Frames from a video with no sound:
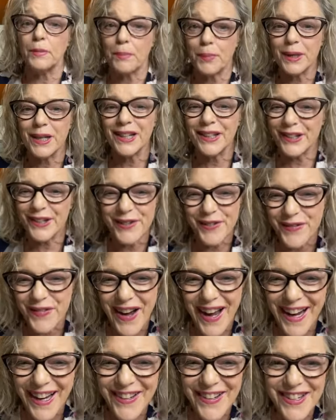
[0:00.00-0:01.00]
put a little
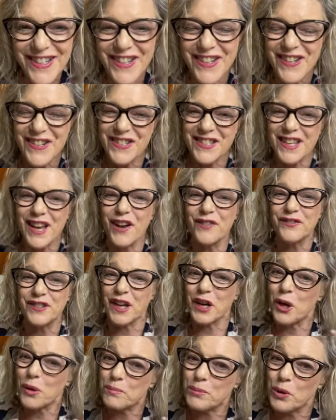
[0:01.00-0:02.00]
fire under yourself to
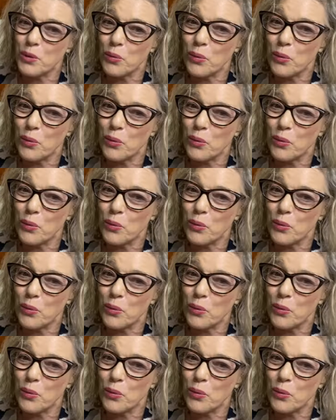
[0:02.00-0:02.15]
help you